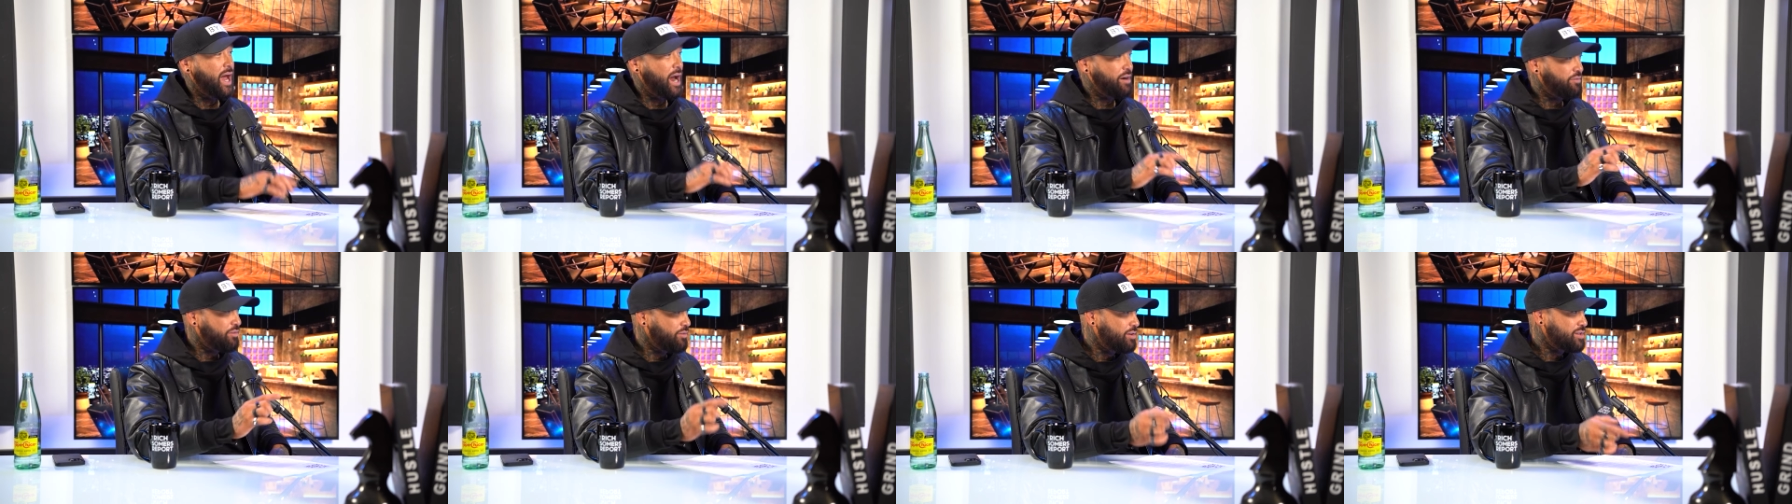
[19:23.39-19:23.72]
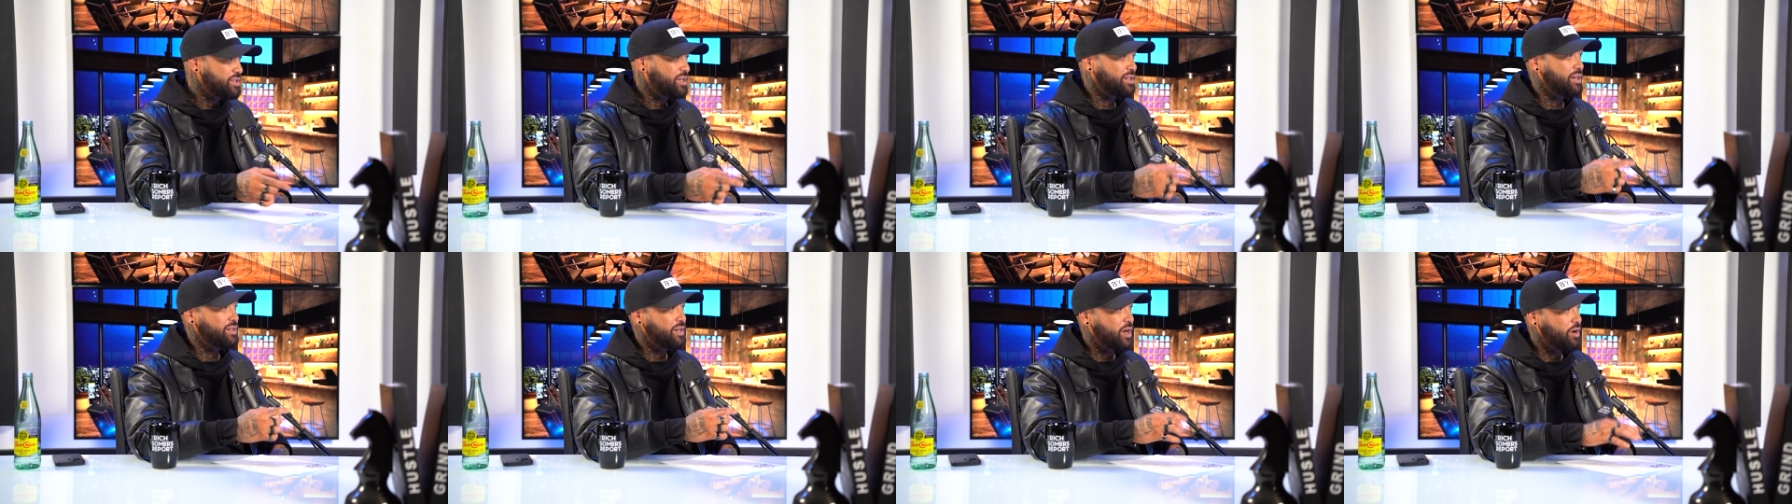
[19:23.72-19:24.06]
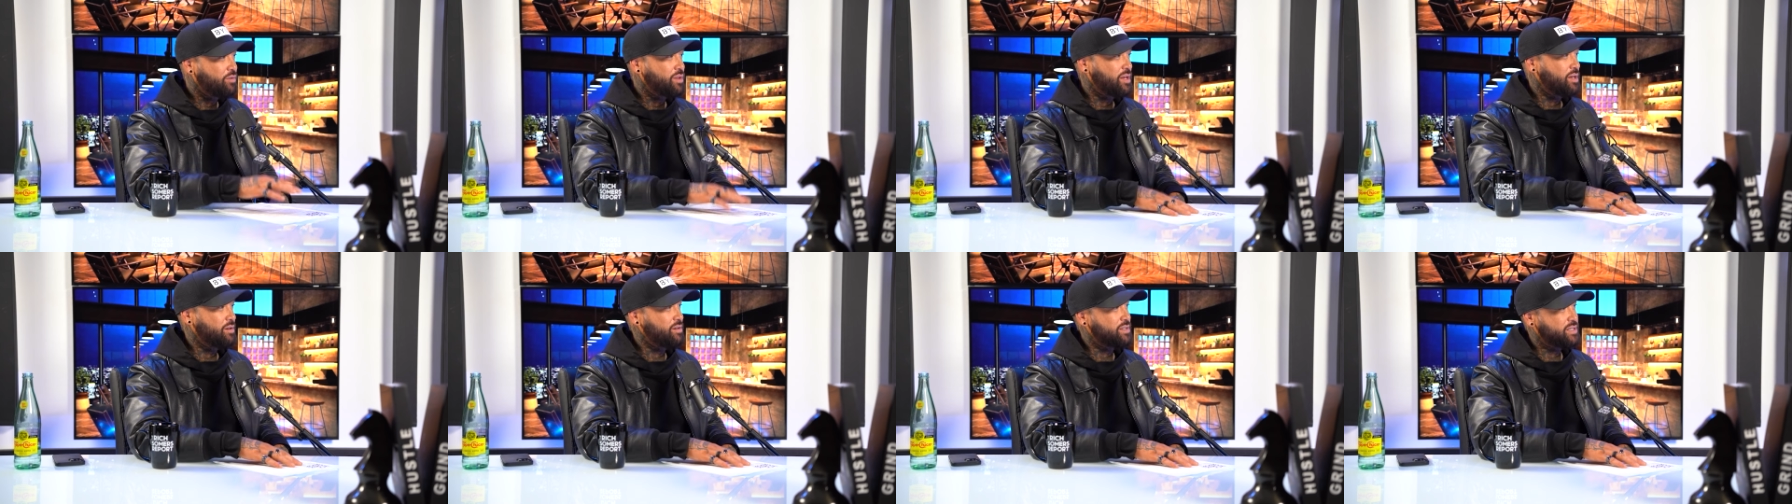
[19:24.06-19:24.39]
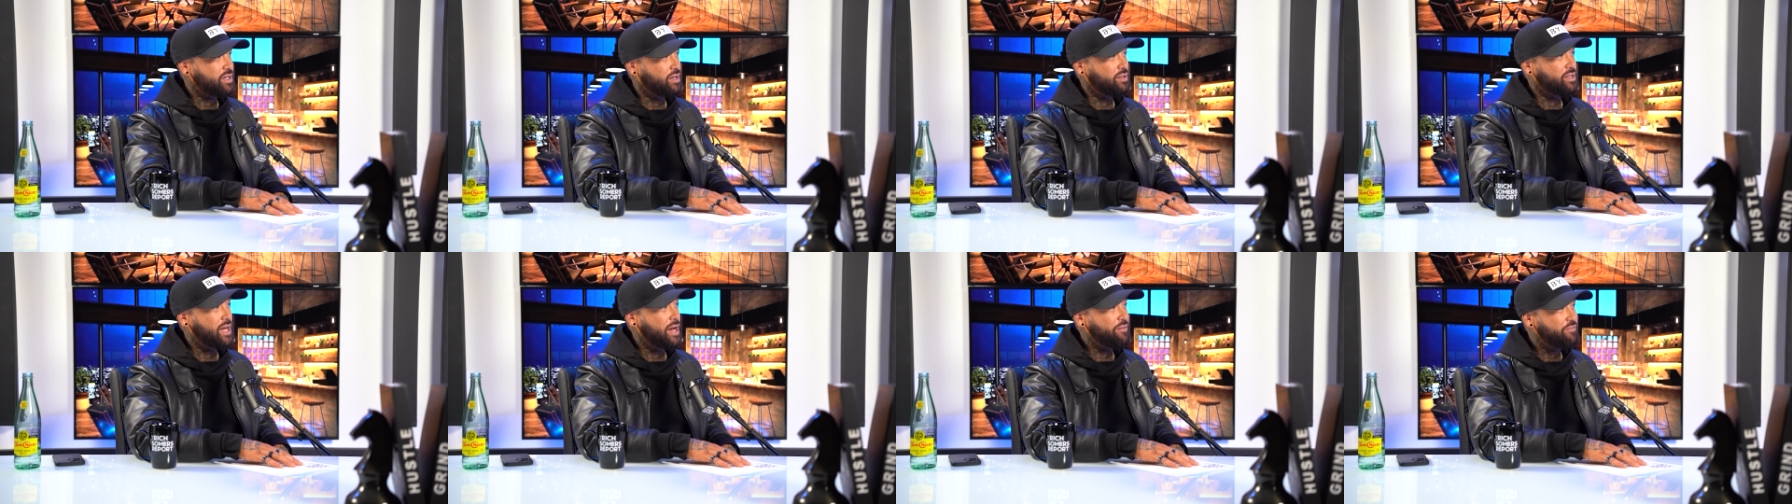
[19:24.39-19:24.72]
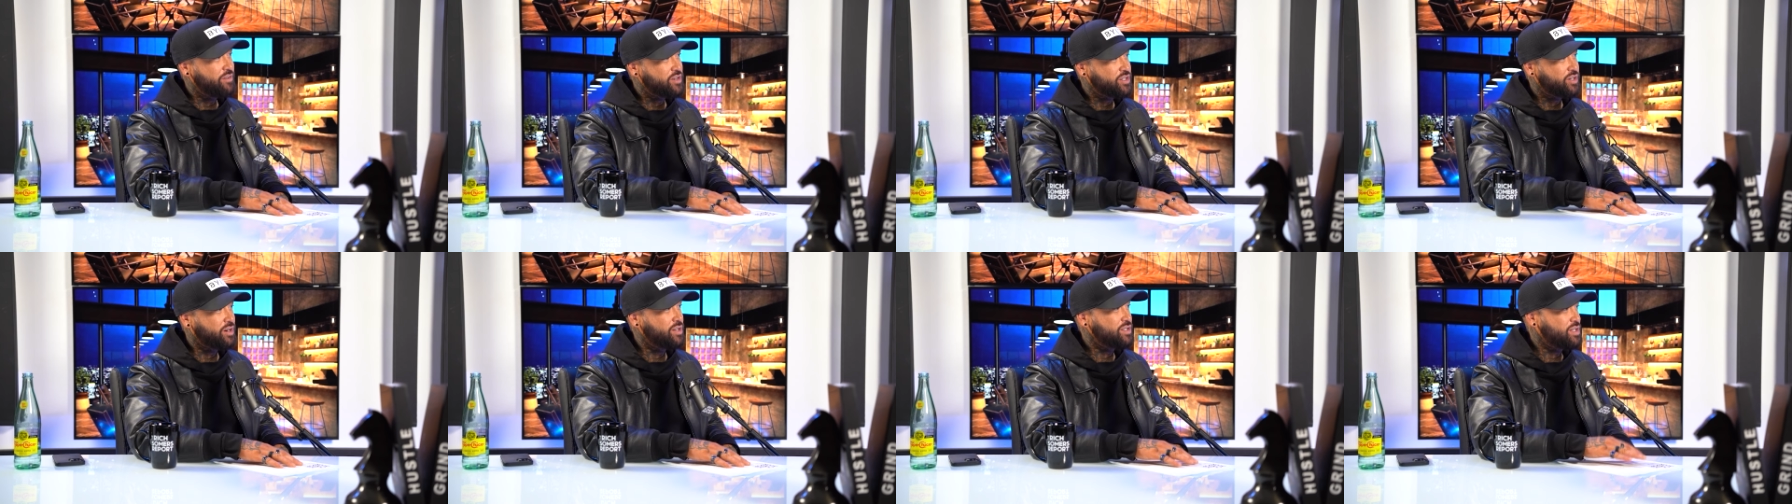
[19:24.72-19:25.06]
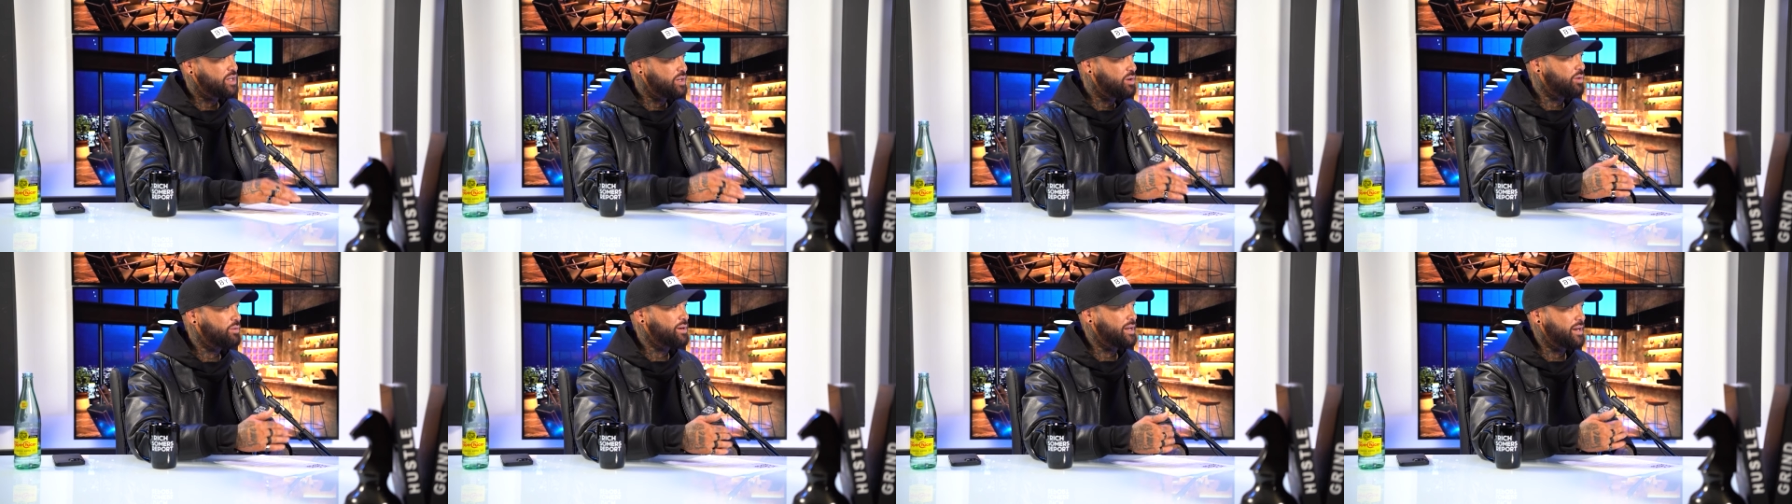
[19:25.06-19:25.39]
Everyone's going to know that you sell life
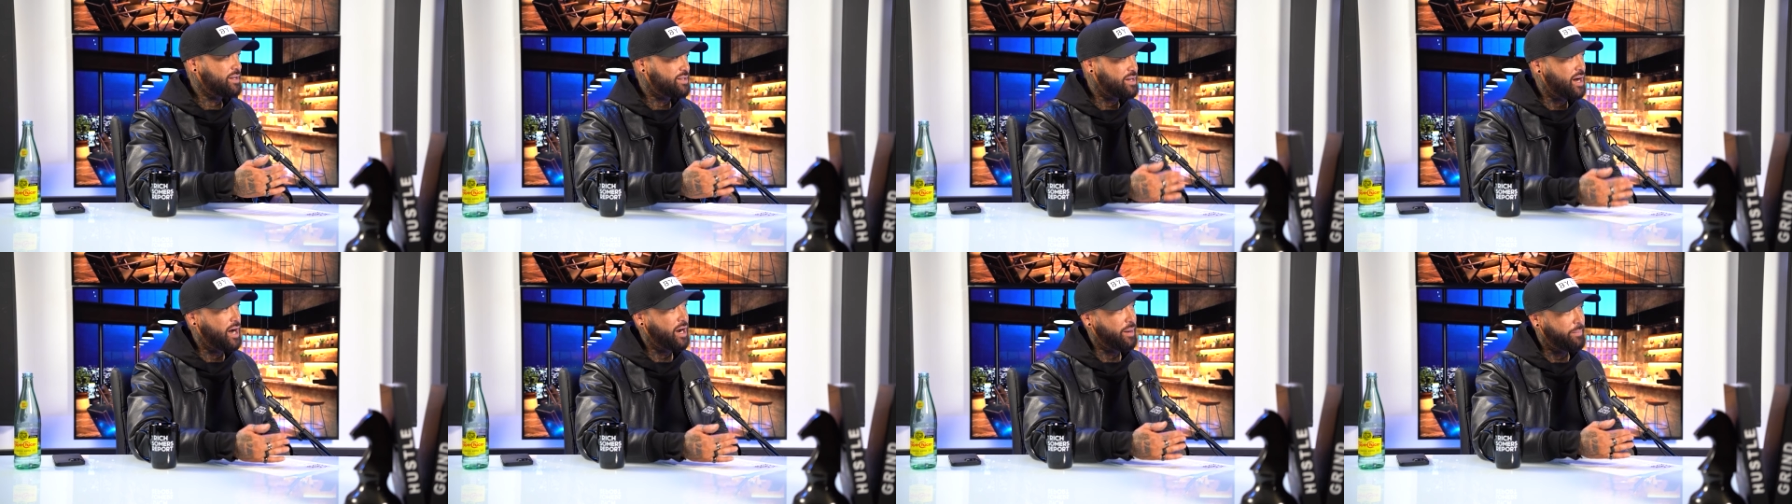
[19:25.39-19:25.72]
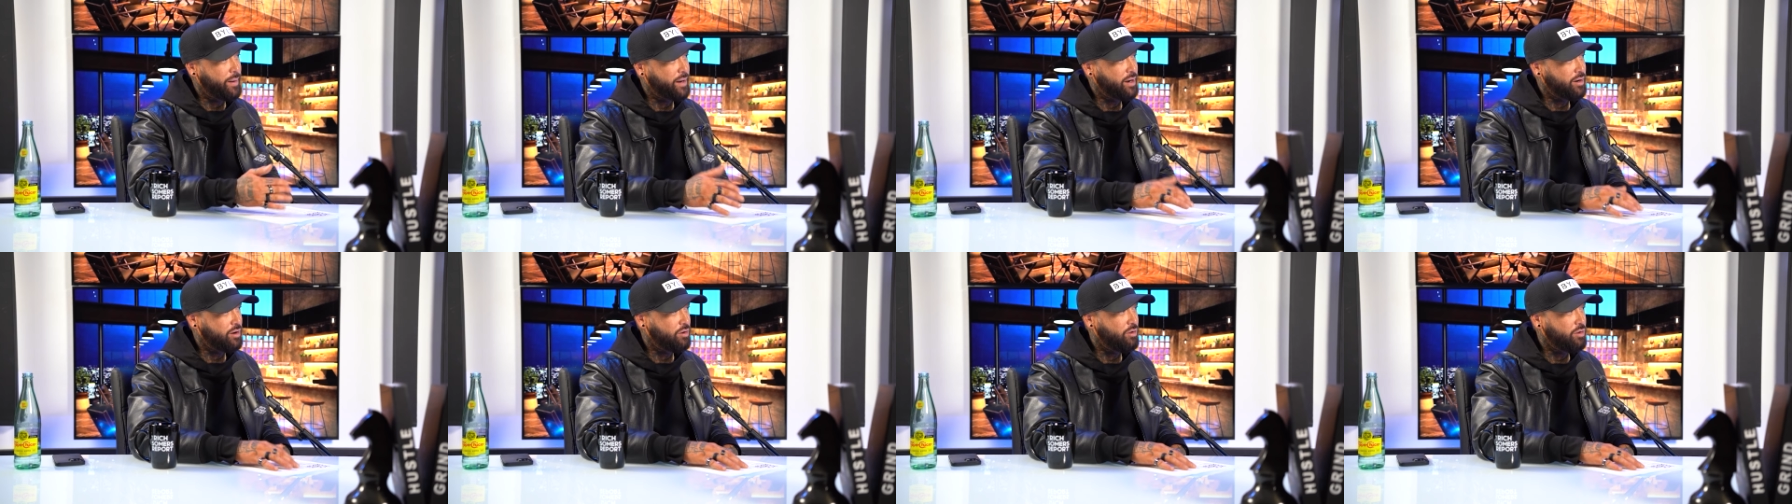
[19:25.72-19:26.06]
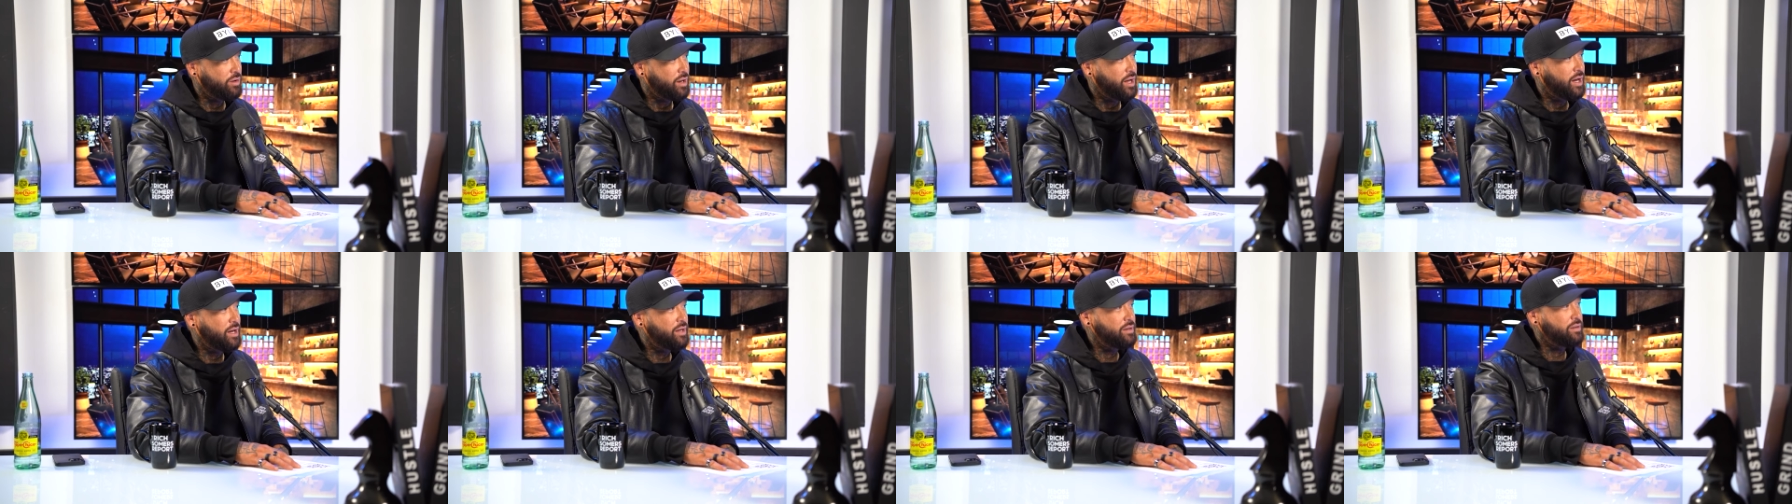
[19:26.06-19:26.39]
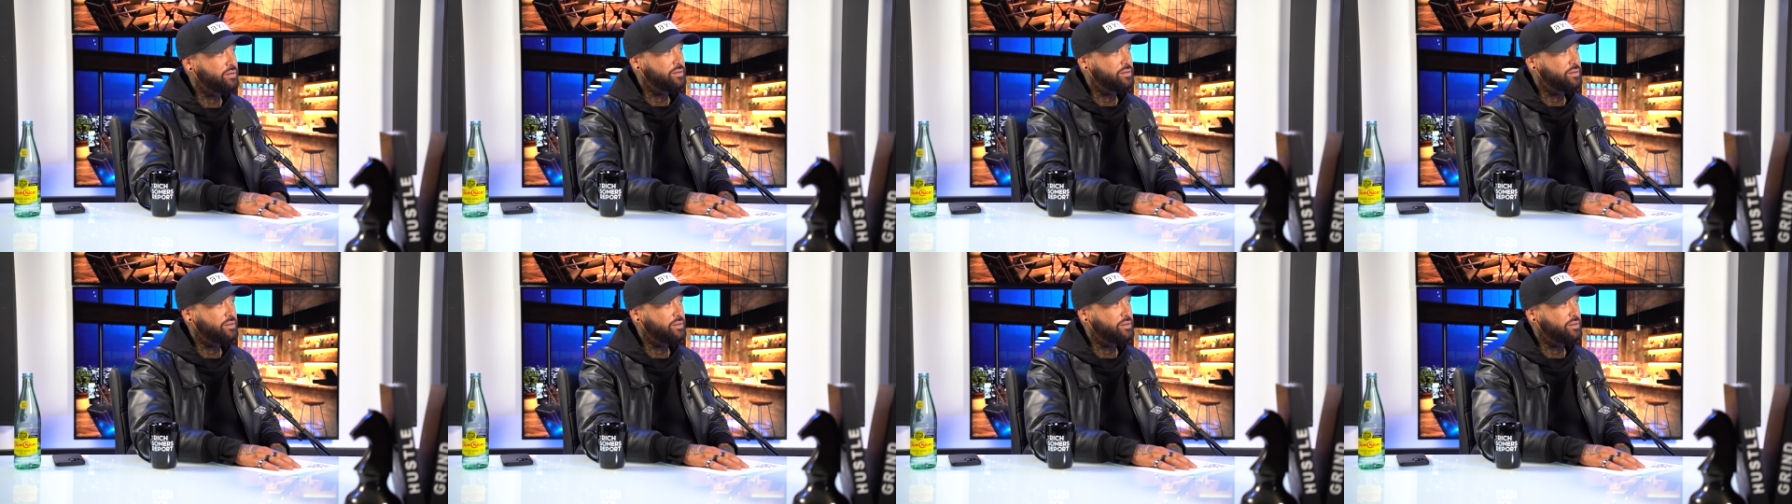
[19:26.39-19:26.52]
insurance. You don't need to talk about it a whole lot.